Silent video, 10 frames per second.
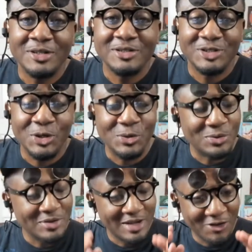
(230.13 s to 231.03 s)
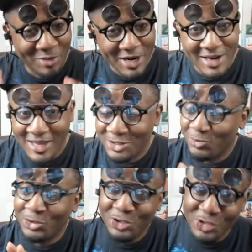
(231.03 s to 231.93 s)
So everybody, I just
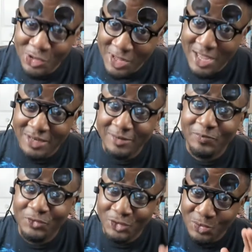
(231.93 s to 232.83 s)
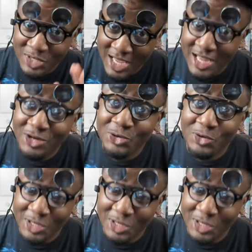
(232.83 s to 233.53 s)
want you to know that you can do it.